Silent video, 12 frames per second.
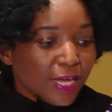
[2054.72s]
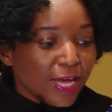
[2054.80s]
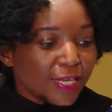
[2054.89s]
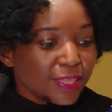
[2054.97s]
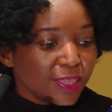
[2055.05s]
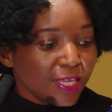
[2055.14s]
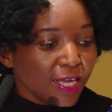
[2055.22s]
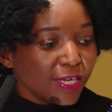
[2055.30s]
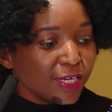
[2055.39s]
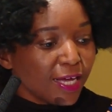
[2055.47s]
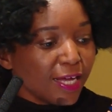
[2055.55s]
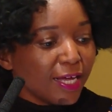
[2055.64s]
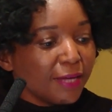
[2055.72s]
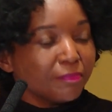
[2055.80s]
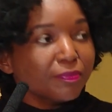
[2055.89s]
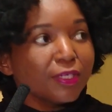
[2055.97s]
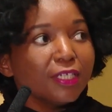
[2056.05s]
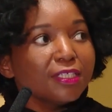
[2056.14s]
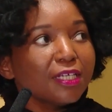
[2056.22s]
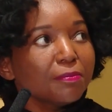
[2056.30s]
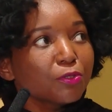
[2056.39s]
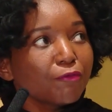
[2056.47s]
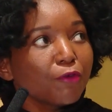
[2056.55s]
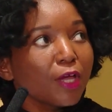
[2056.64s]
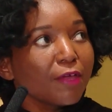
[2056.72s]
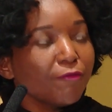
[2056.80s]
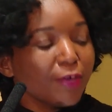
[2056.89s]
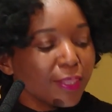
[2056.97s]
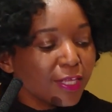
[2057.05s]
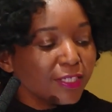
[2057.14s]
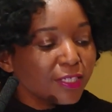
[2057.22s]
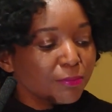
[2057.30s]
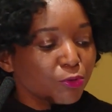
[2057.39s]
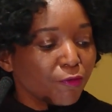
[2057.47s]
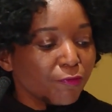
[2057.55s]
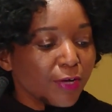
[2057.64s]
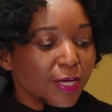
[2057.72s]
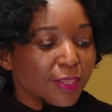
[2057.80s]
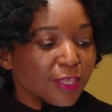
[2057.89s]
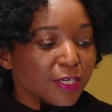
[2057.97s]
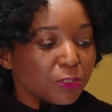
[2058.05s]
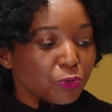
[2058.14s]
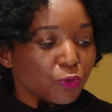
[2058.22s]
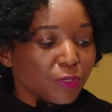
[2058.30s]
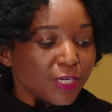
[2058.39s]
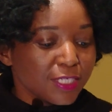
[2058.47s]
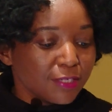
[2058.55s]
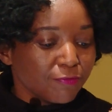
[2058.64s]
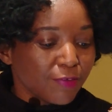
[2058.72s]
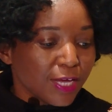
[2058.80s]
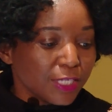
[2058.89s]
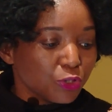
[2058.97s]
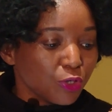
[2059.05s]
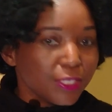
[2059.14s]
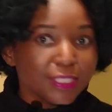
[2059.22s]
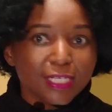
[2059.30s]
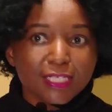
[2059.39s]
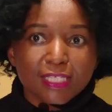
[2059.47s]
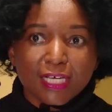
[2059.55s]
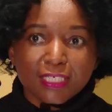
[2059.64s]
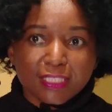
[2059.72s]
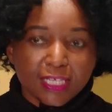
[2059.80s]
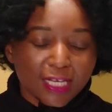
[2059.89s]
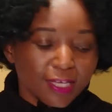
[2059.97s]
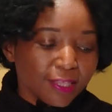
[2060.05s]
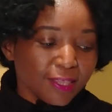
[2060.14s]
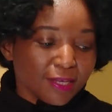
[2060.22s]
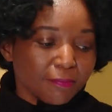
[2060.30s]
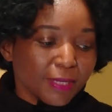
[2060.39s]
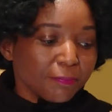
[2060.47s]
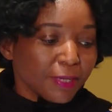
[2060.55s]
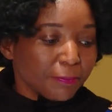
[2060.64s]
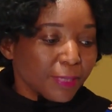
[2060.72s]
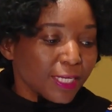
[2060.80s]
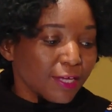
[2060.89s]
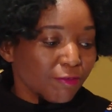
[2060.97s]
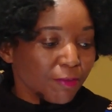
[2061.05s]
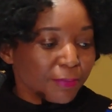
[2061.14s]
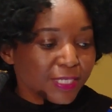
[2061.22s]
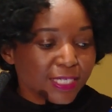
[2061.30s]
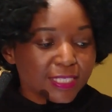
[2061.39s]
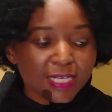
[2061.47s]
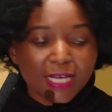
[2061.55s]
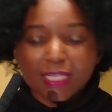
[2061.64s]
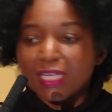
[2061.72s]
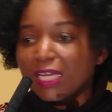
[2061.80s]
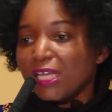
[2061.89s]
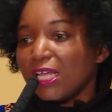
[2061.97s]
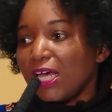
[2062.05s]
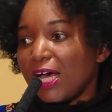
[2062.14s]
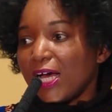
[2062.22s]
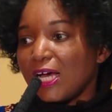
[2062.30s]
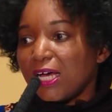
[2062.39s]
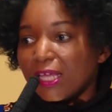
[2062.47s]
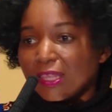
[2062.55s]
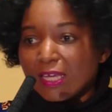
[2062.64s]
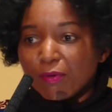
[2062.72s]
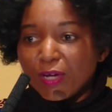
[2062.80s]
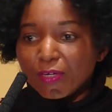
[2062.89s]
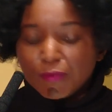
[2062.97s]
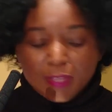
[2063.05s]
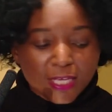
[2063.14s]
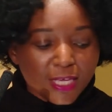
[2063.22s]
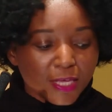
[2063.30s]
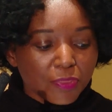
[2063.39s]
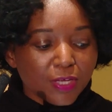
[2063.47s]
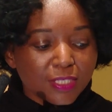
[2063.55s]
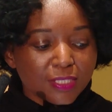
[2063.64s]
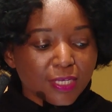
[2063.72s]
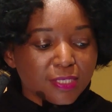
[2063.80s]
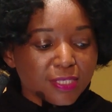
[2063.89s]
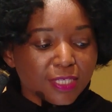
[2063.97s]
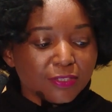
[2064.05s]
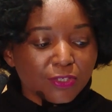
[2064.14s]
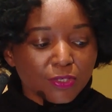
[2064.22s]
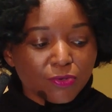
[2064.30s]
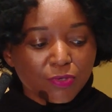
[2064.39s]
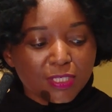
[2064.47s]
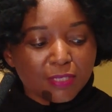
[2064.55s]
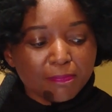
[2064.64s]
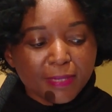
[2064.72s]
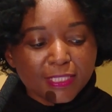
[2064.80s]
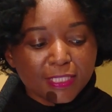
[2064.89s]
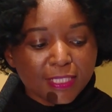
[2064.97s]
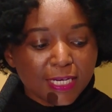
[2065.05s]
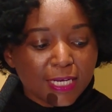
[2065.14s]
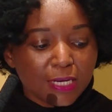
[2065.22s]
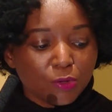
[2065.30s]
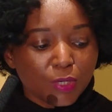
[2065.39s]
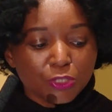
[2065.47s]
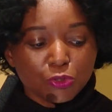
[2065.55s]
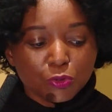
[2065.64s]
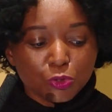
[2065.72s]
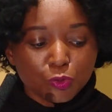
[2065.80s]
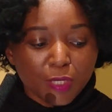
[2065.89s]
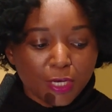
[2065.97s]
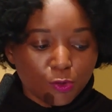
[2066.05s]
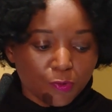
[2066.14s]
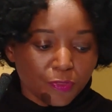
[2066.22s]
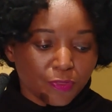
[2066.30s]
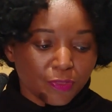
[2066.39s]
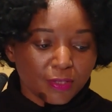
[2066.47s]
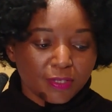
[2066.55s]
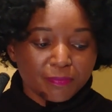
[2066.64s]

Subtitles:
And then in terms of going further, in terms of the retrogressive choices that my government has done, one of the key things is the decrease in budgetary allocation to health.